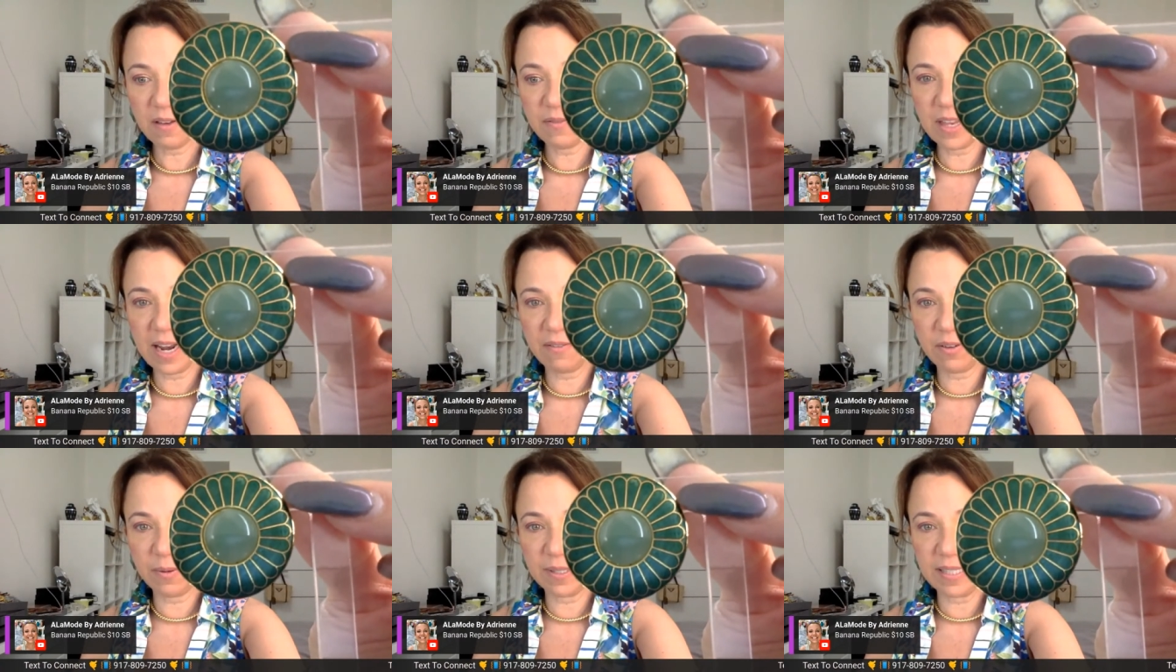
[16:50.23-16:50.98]
love that
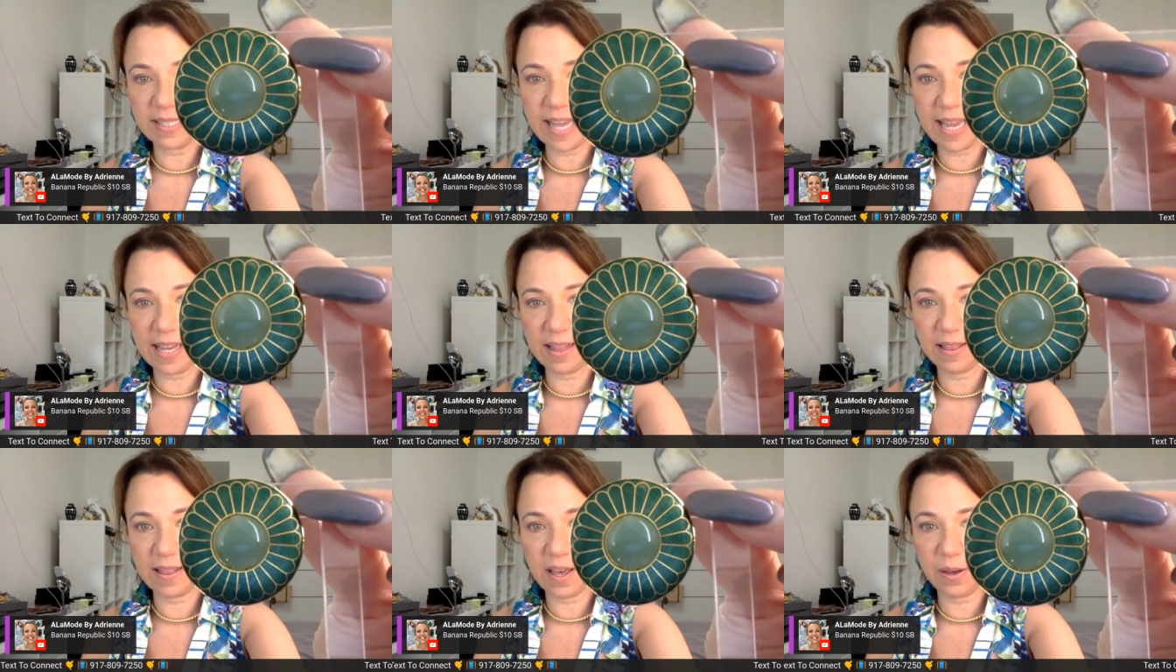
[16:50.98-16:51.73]
everyone's saying
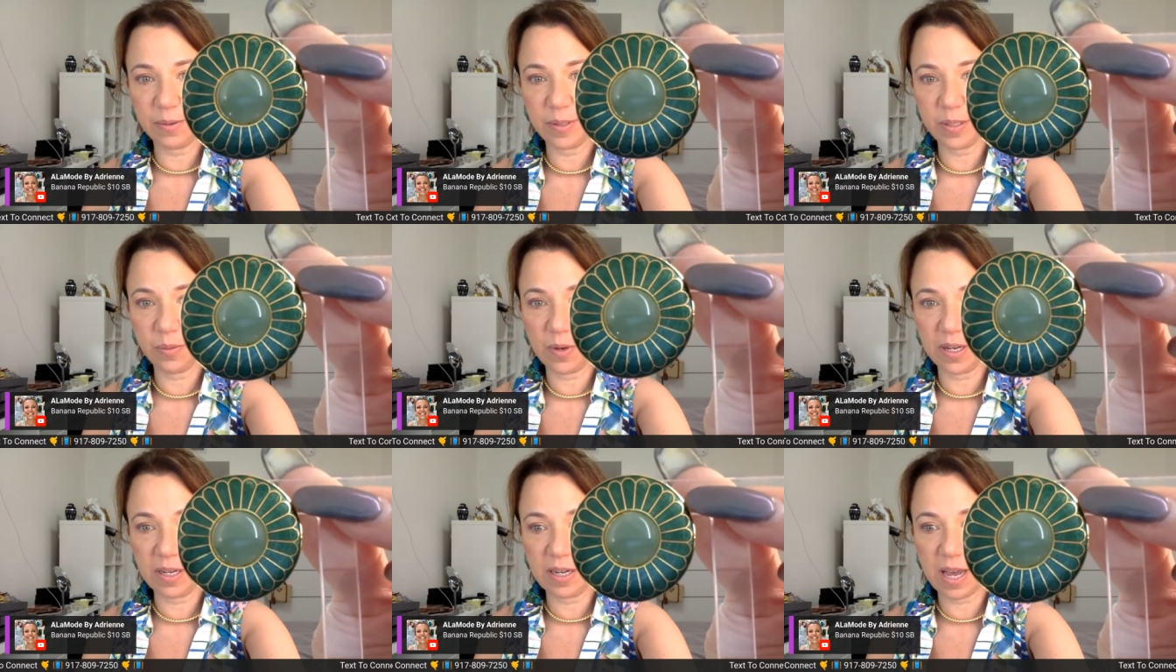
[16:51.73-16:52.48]
hello to
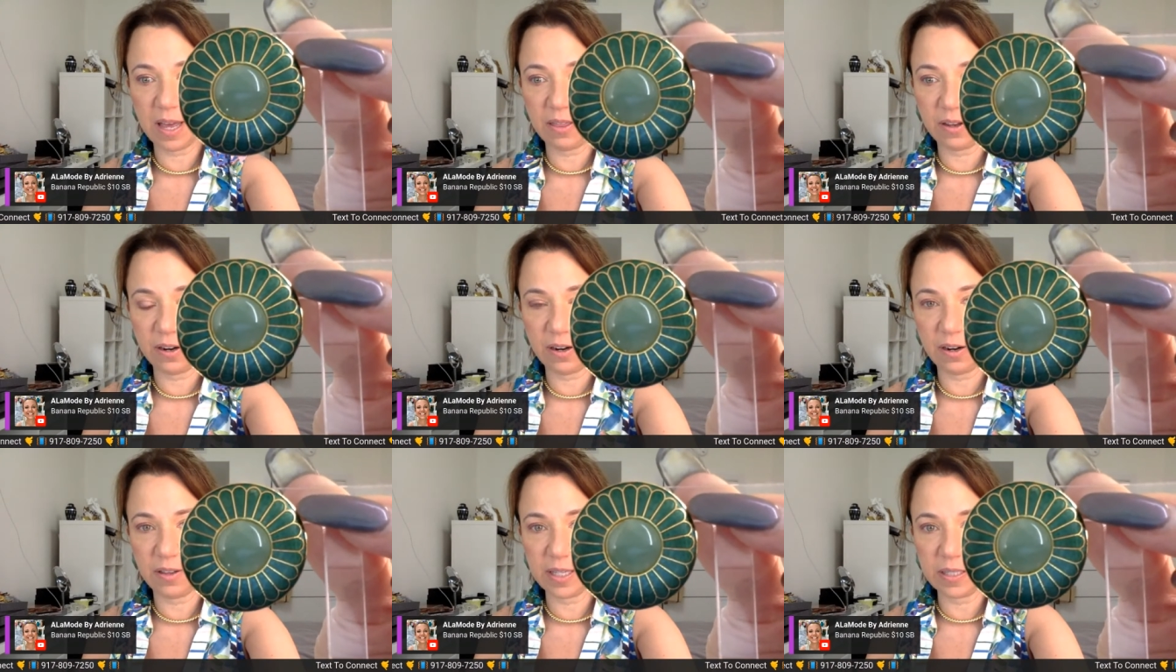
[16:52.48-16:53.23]
one
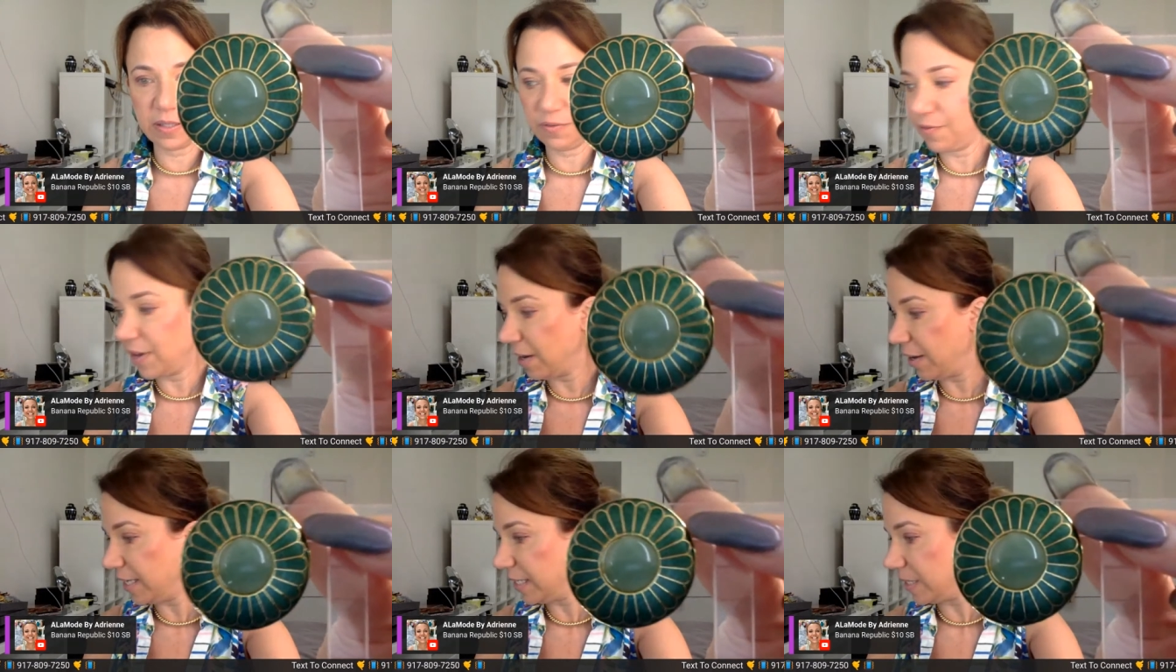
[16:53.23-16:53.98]
another. That's
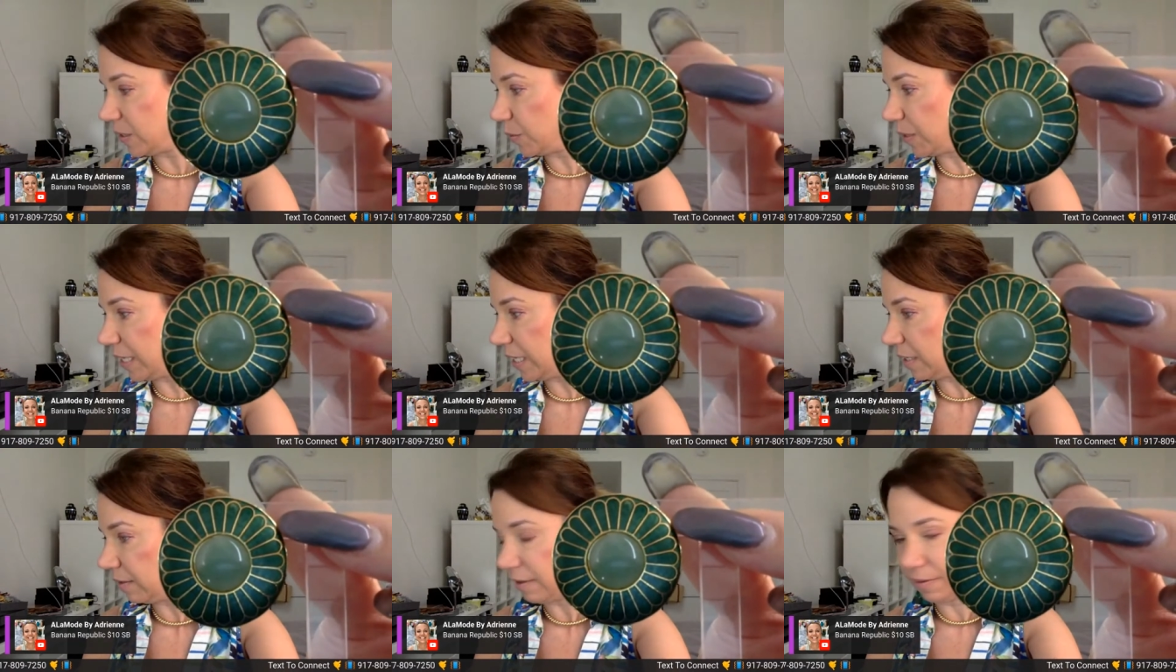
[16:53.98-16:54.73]
very
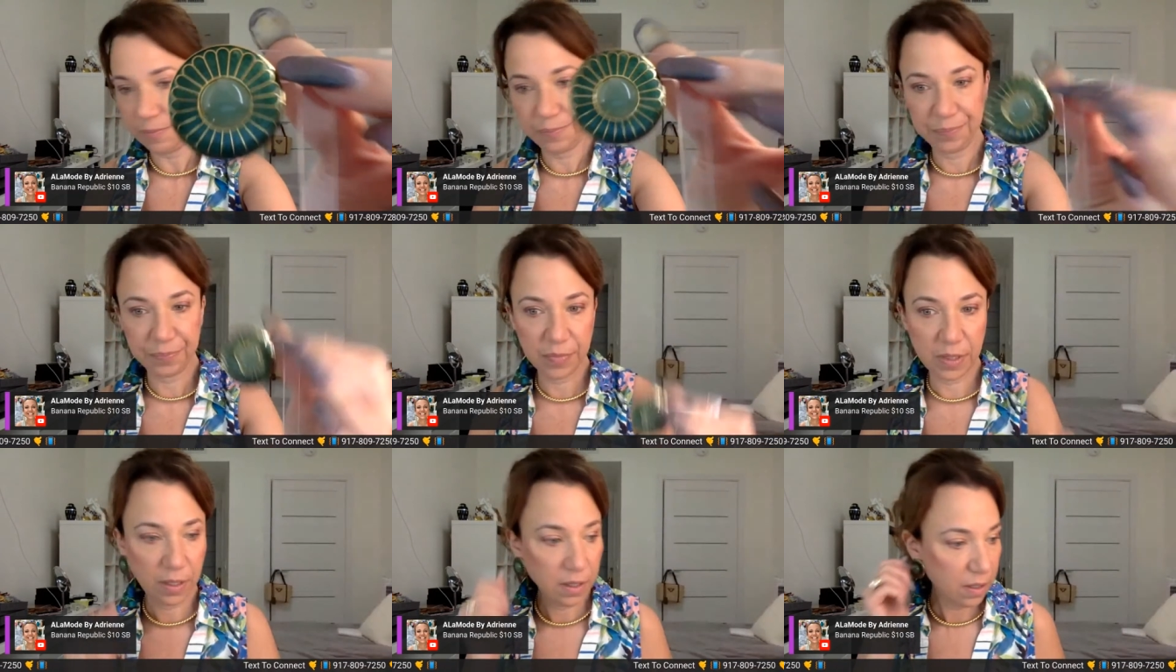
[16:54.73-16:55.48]
sweet.
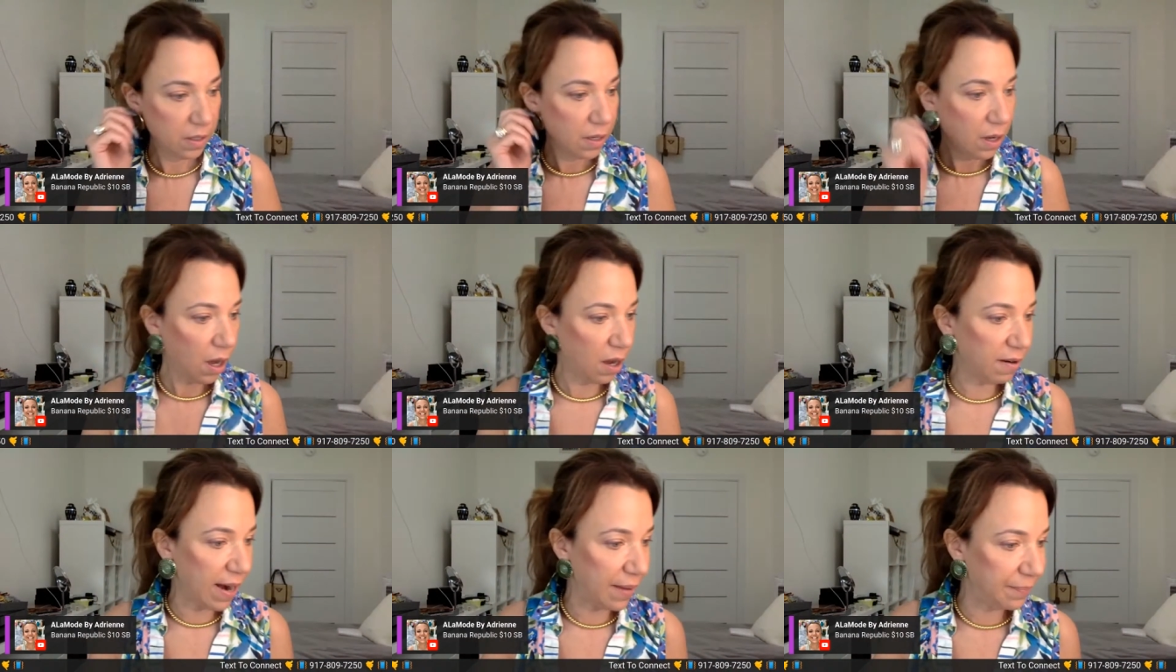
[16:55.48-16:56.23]
All
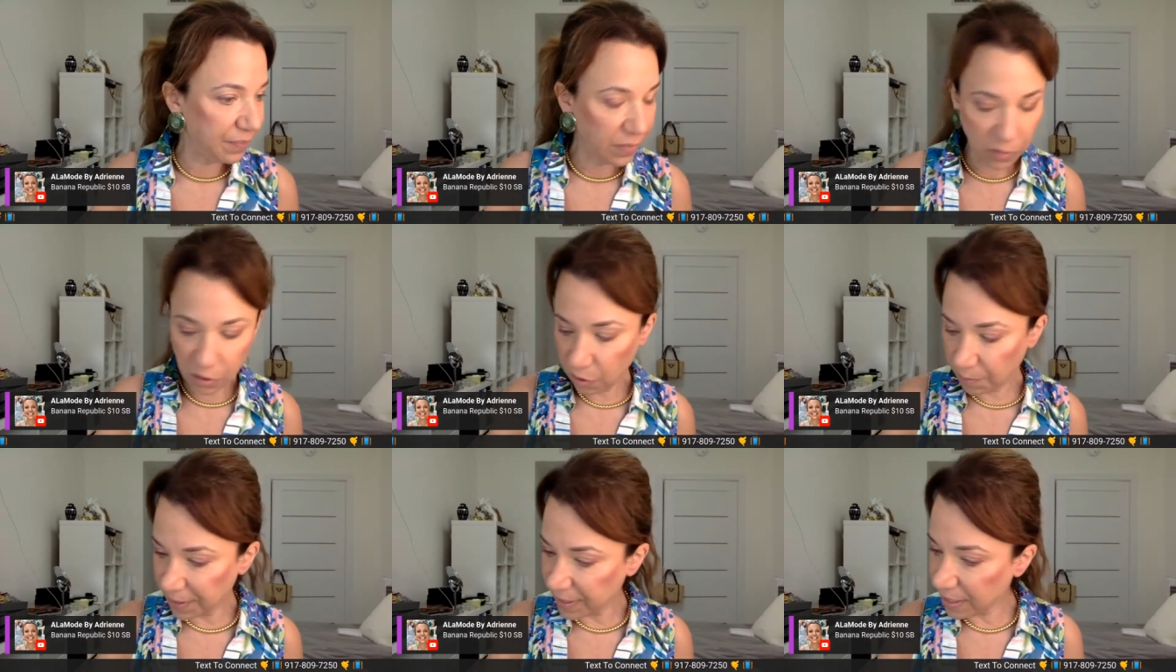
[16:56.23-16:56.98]
right, no
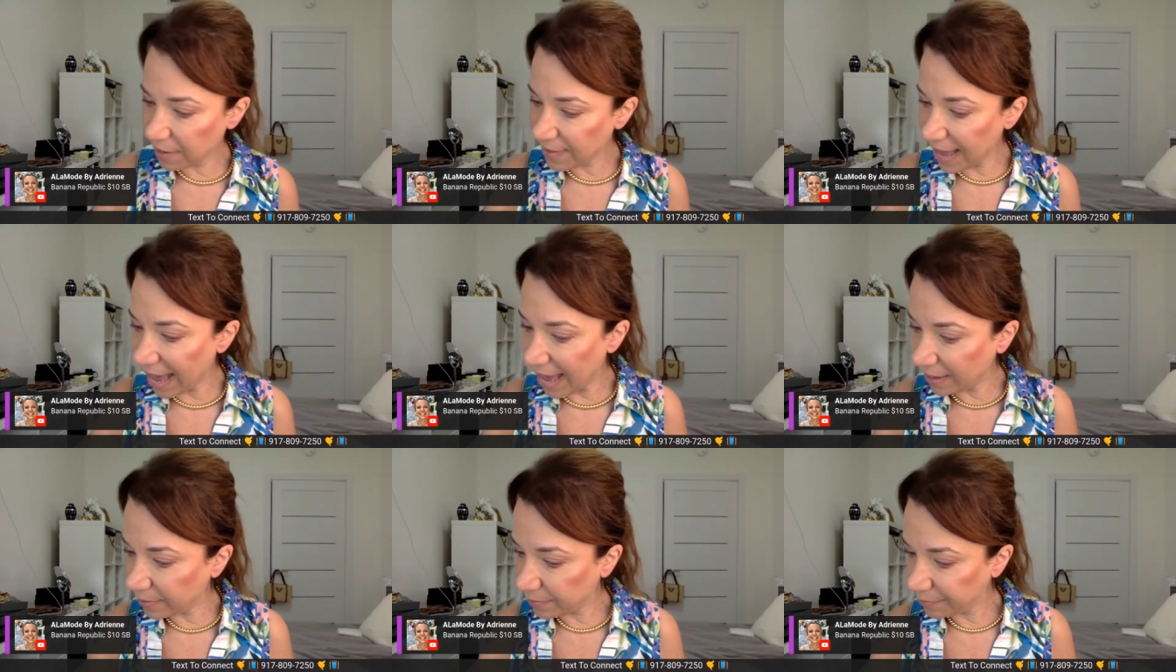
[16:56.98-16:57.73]
bids on that.